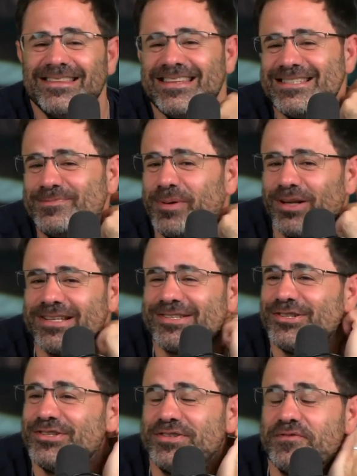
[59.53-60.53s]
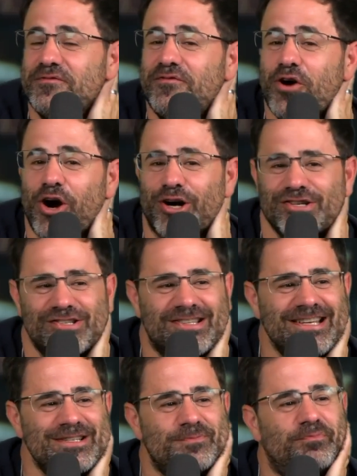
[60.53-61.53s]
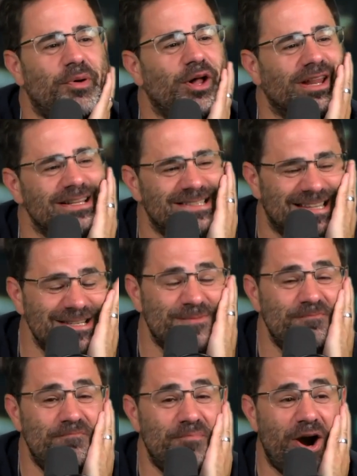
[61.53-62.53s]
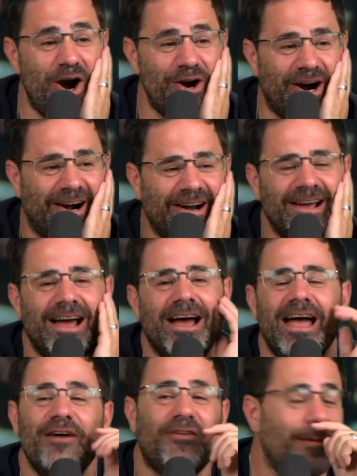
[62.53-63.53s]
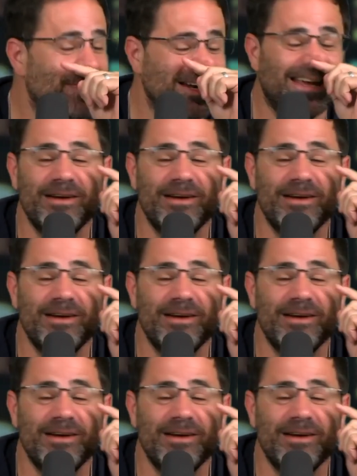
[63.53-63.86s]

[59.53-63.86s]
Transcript: These bullets are diverse. These bullets, this murder. If I'm going to